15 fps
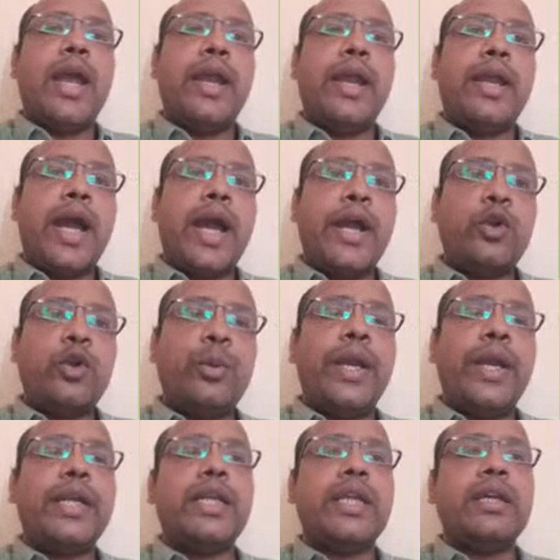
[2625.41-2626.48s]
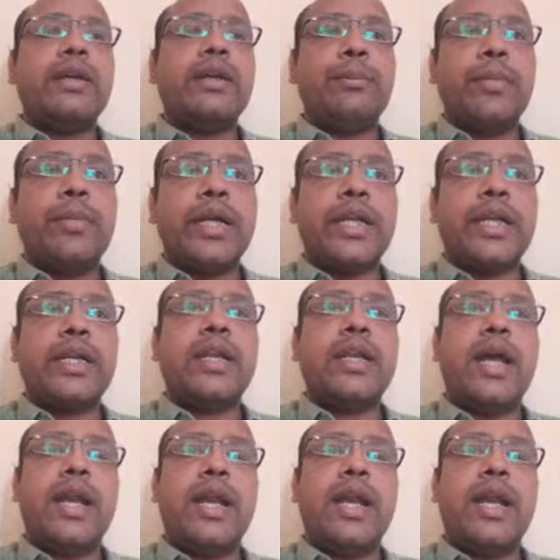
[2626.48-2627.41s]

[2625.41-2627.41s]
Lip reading: an automatic material